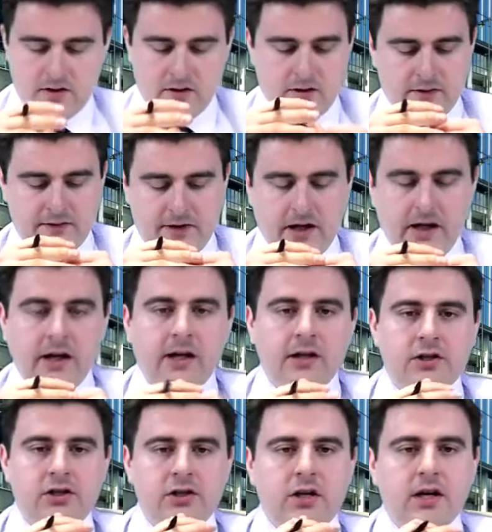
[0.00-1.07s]
of
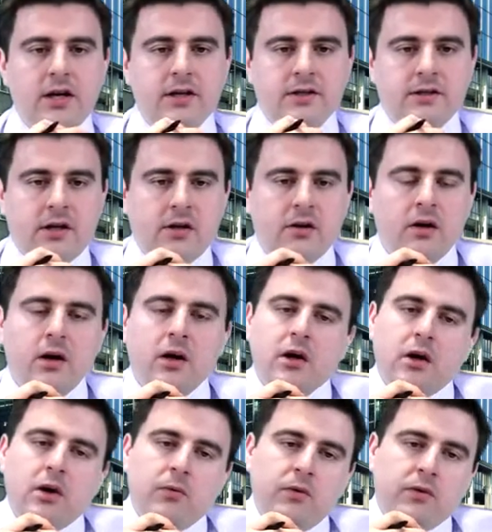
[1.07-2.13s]
each year. So
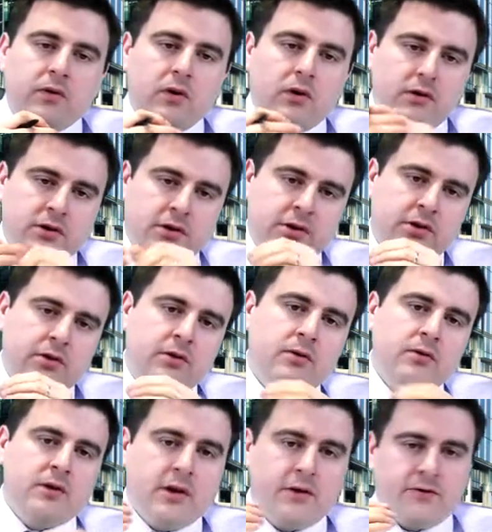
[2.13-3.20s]
we've got
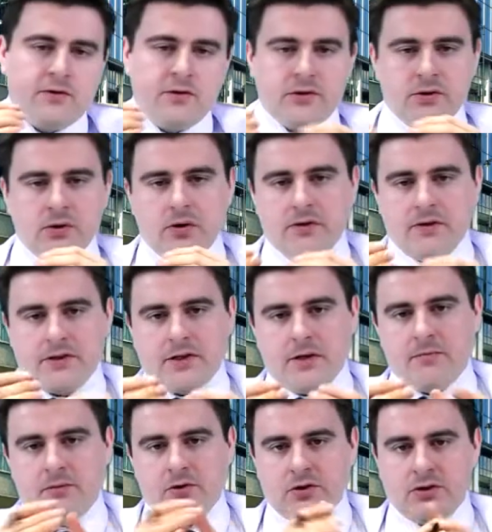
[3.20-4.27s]
two different sort of
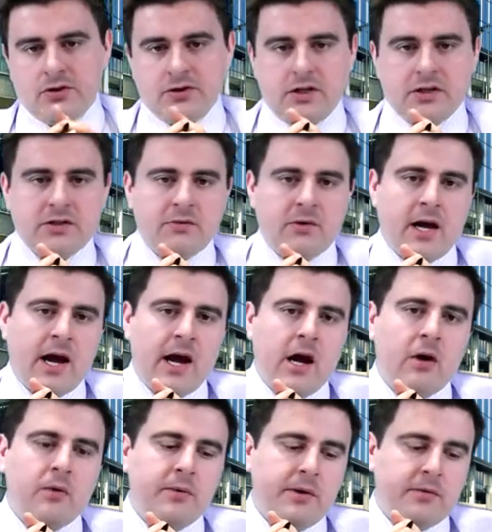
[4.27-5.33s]
assumptions as to
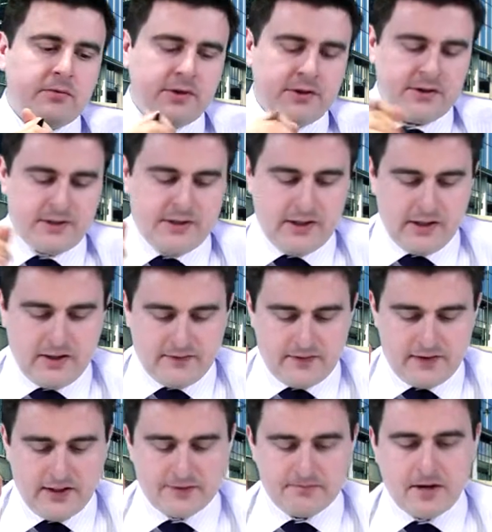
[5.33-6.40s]
how we
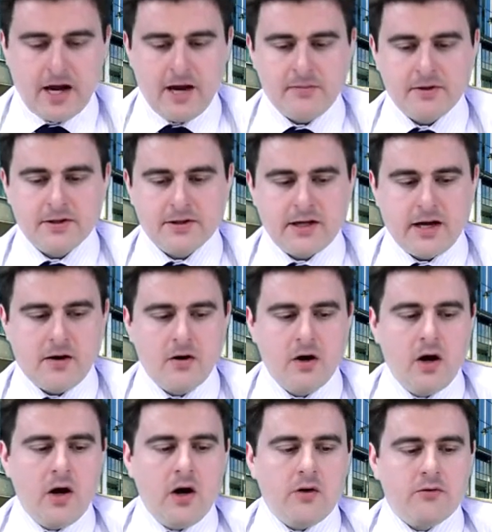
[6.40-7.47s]
receive these payments. Now,
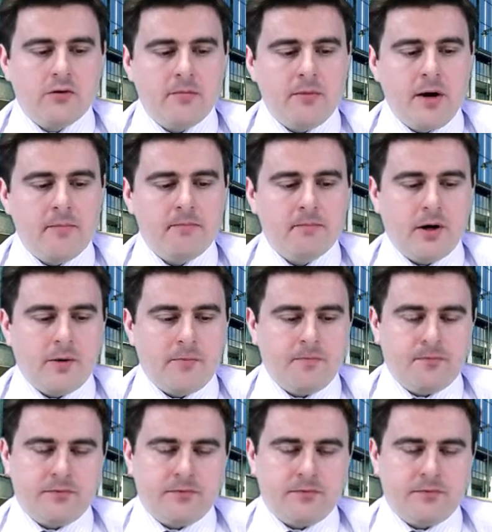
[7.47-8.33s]
remember,